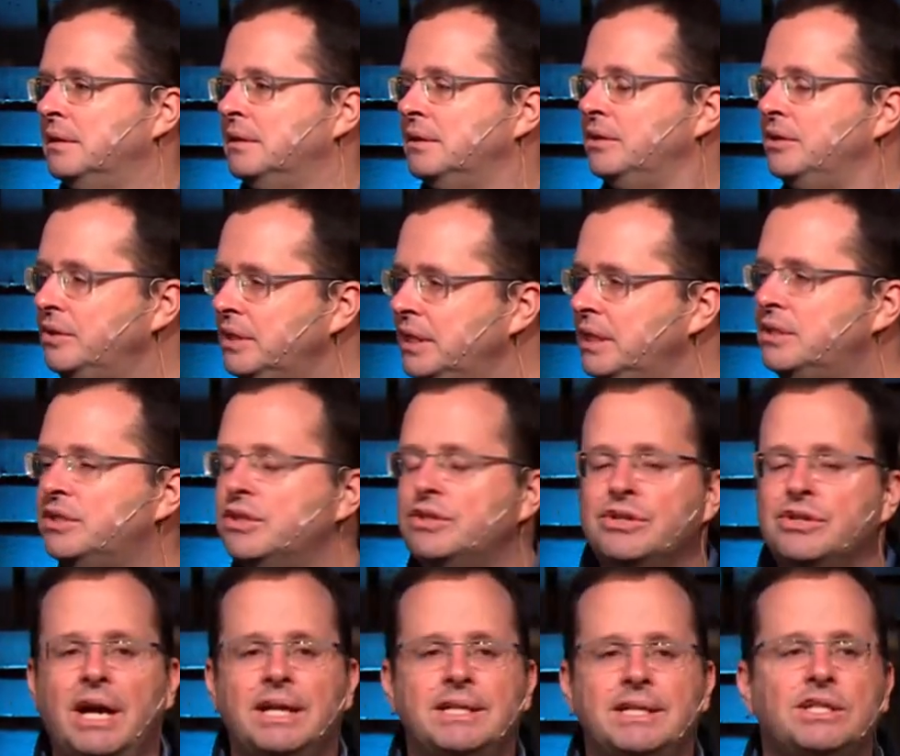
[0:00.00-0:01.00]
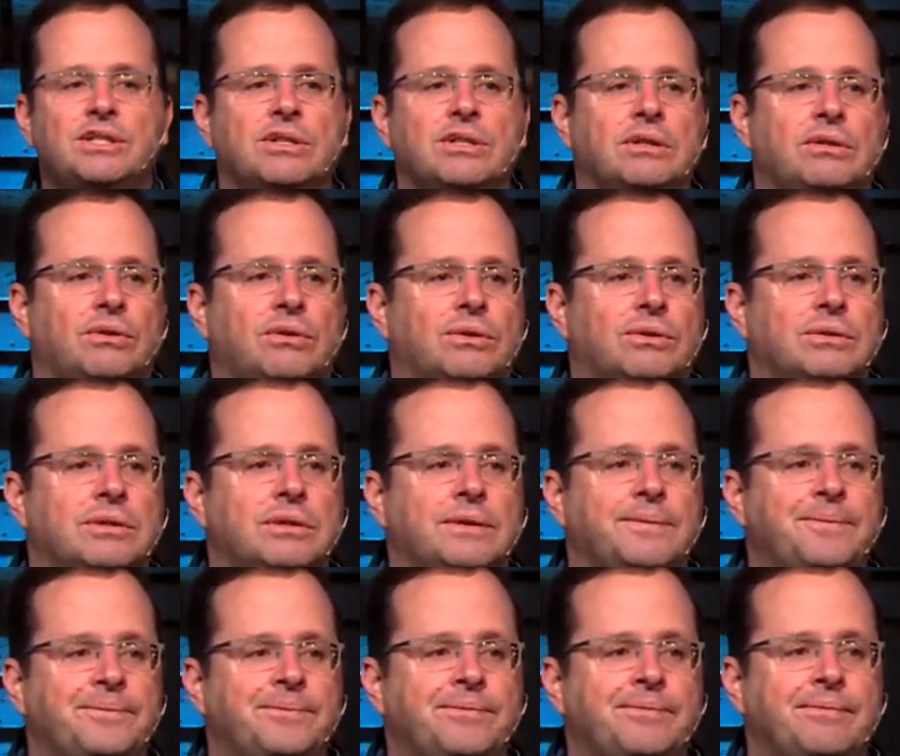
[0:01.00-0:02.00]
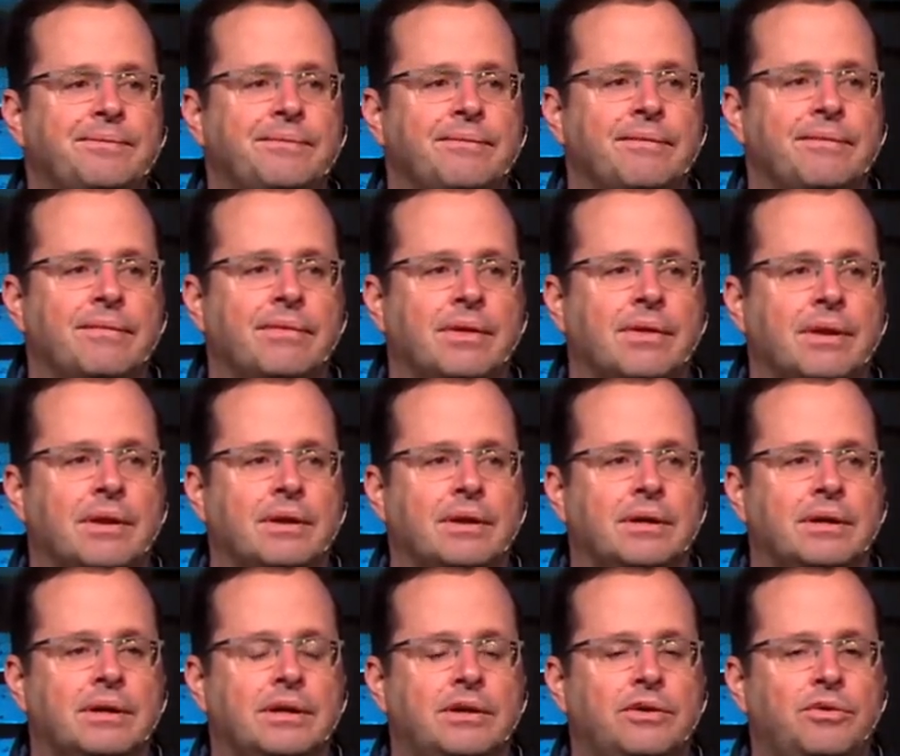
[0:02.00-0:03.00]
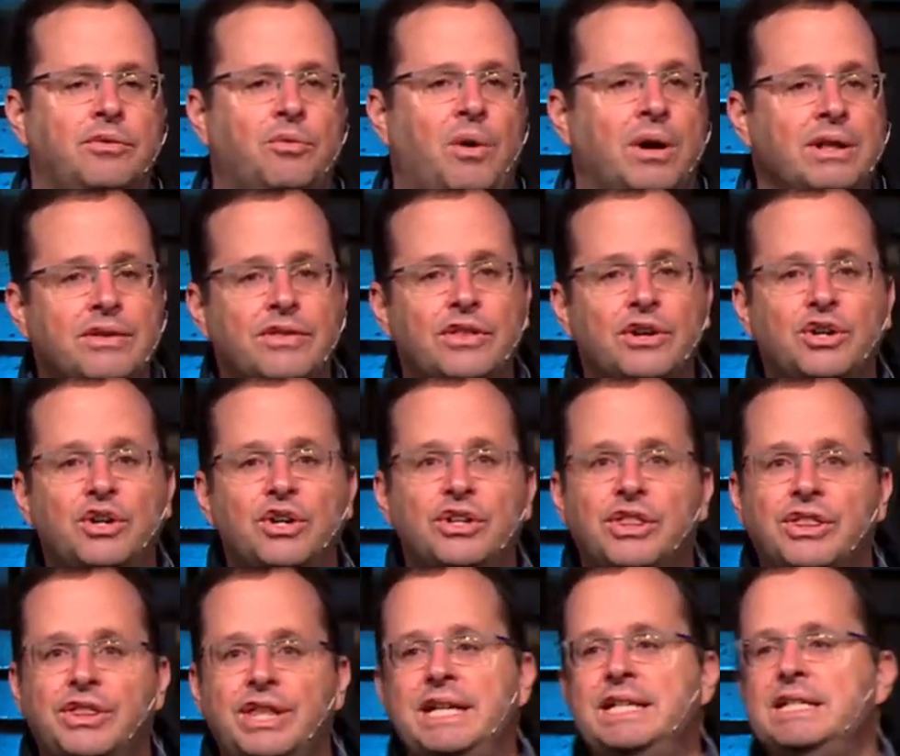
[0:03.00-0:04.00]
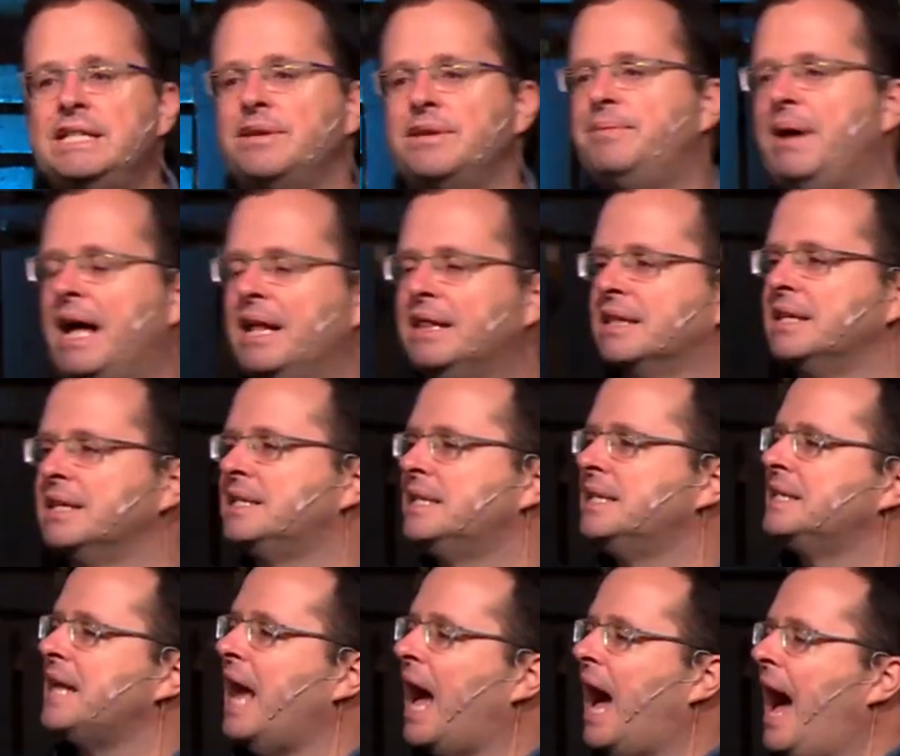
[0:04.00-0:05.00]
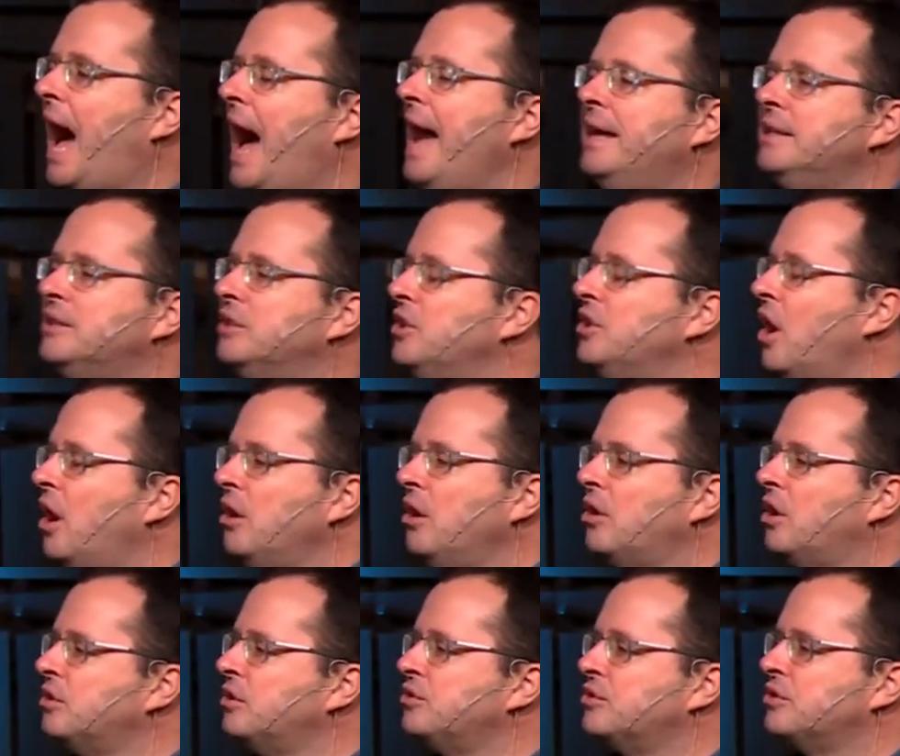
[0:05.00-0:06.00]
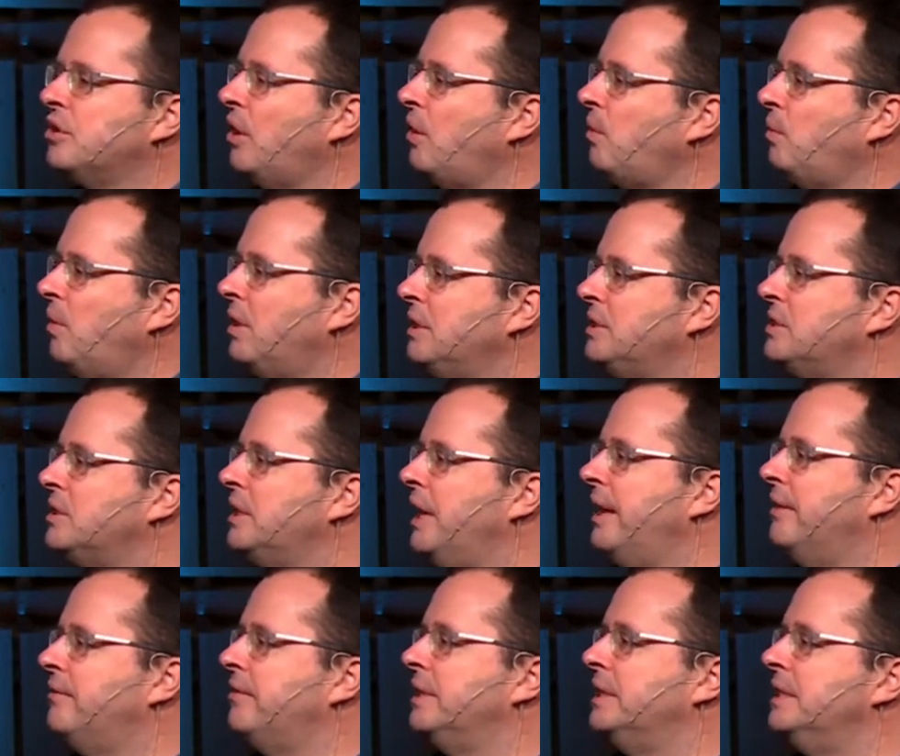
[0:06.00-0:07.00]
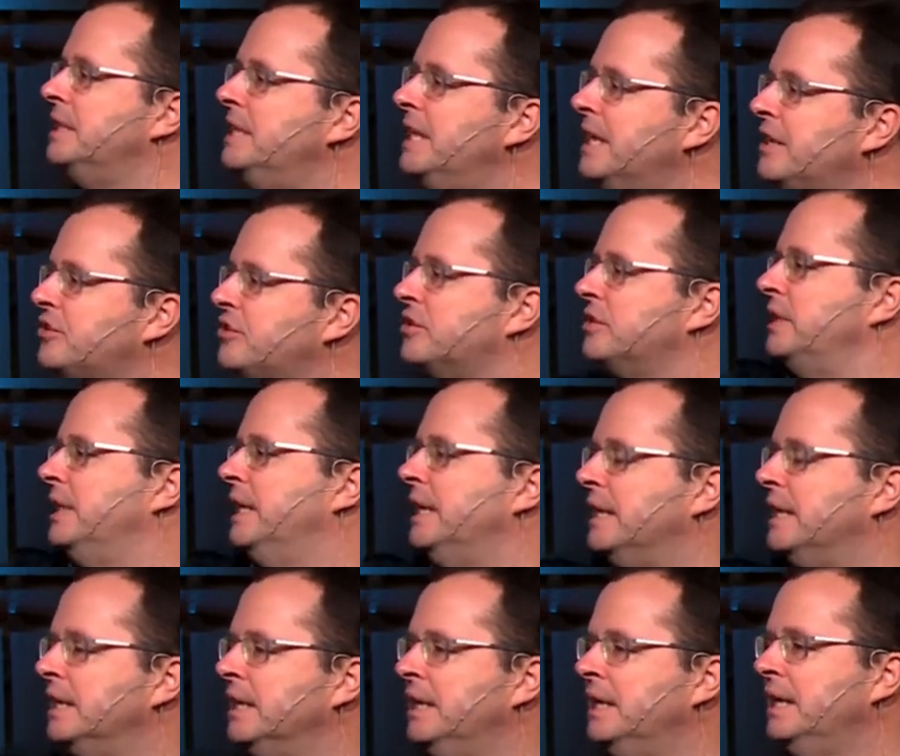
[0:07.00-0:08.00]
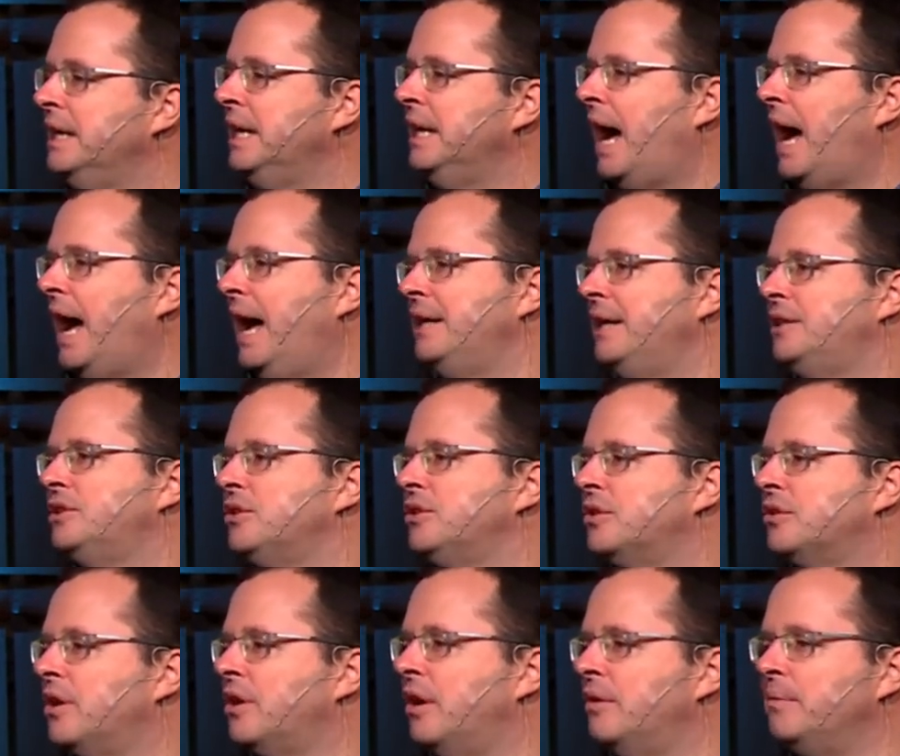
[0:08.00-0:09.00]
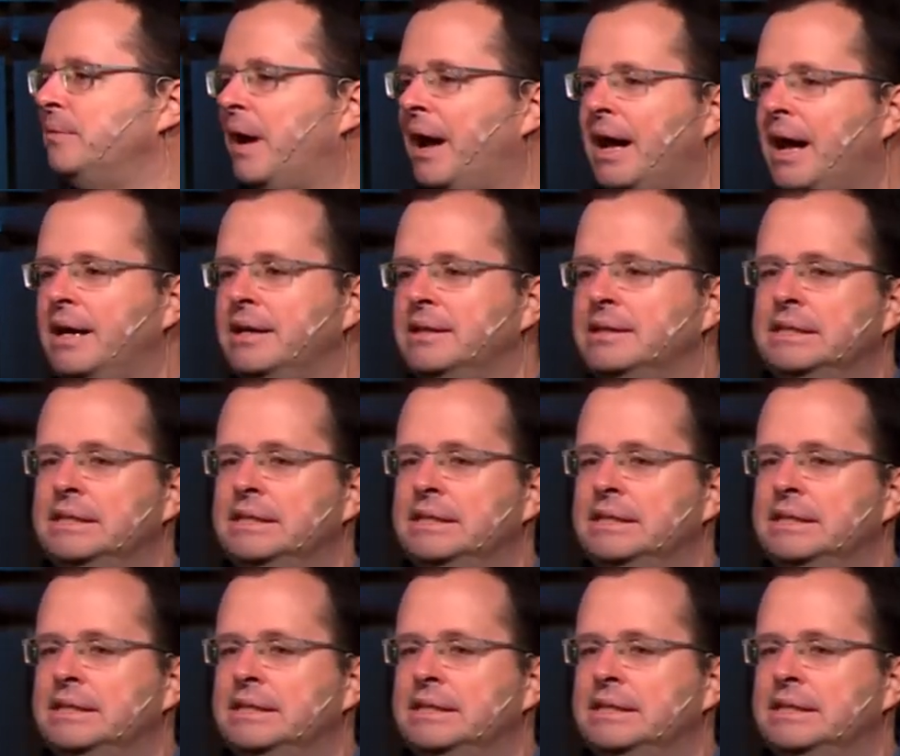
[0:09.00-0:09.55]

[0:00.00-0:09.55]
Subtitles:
You need to trust the Lord. One of the good things about this is I had no control whatsoever. Literally, I had to throw my,